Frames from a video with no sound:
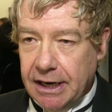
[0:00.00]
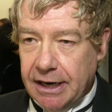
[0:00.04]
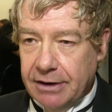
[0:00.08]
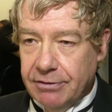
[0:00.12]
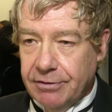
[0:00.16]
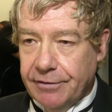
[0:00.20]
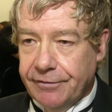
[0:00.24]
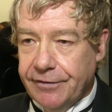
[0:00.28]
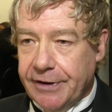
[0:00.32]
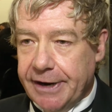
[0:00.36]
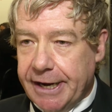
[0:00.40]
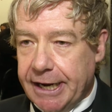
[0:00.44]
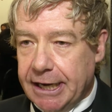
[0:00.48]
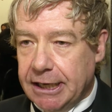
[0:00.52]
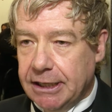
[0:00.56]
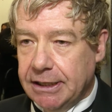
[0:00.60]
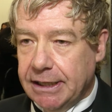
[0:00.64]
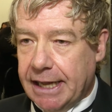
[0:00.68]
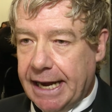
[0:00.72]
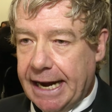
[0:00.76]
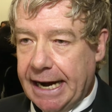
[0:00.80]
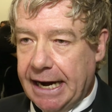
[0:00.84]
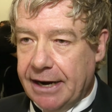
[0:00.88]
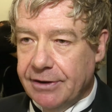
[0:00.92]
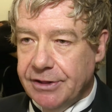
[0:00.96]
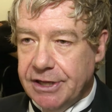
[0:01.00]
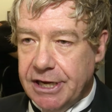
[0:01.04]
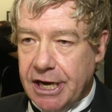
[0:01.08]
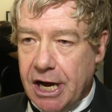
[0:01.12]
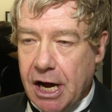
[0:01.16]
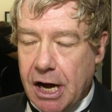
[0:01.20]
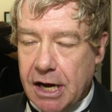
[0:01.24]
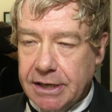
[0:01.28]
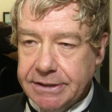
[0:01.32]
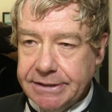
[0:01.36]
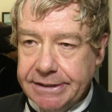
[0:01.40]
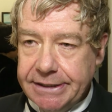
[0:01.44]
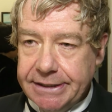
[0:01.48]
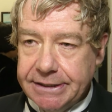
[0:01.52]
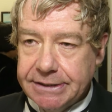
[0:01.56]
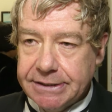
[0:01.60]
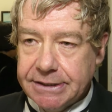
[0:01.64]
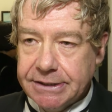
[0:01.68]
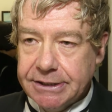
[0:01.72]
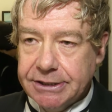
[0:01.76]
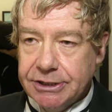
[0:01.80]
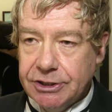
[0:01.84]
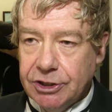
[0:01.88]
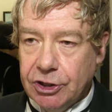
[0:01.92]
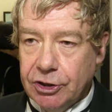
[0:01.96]
reveal how the
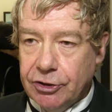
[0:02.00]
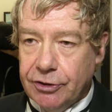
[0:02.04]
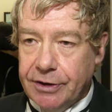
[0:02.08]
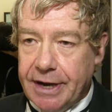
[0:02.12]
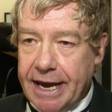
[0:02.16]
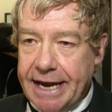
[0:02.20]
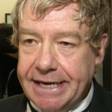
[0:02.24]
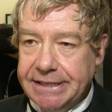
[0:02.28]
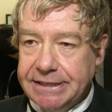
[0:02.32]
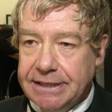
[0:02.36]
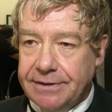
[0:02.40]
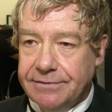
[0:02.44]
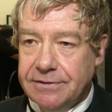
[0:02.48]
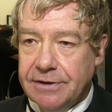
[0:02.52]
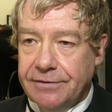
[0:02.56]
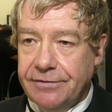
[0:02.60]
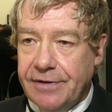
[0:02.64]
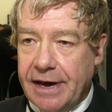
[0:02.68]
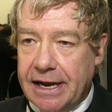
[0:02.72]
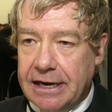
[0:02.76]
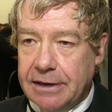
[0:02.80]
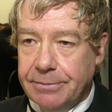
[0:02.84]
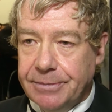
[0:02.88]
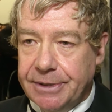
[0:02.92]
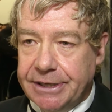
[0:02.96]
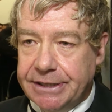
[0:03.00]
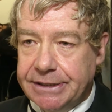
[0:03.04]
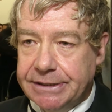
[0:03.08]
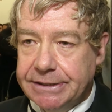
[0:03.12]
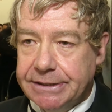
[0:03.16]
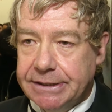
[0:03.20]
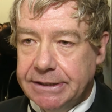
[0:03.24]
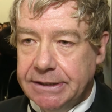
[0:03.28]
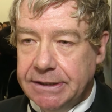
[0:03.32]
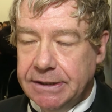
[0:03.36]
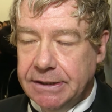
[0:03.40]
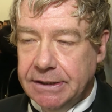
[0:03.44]
artist's creative development